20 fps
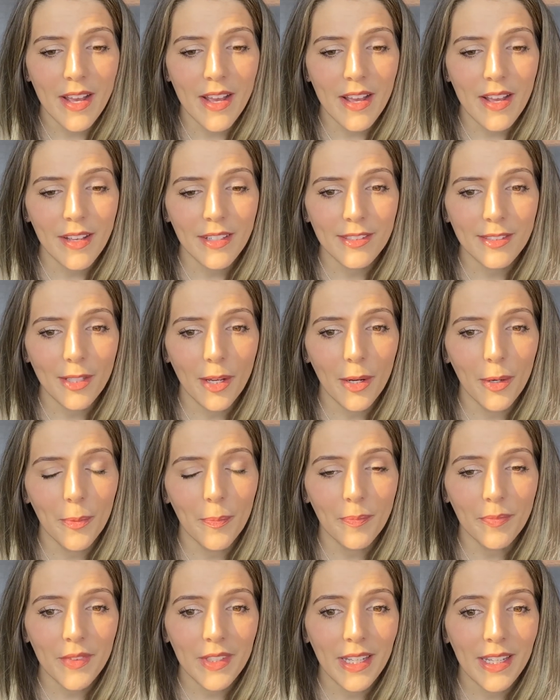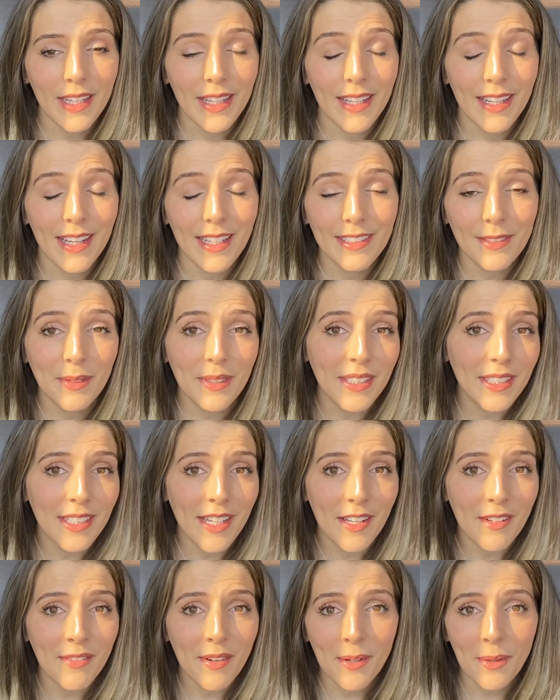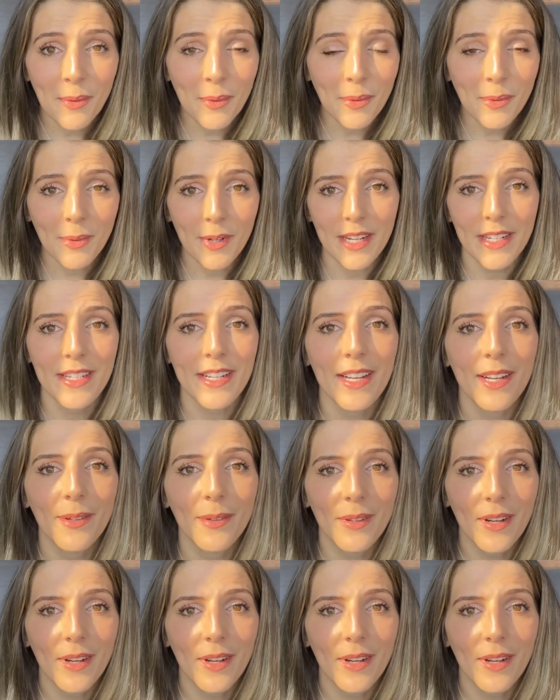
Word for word: So it's really kind of on hold right now.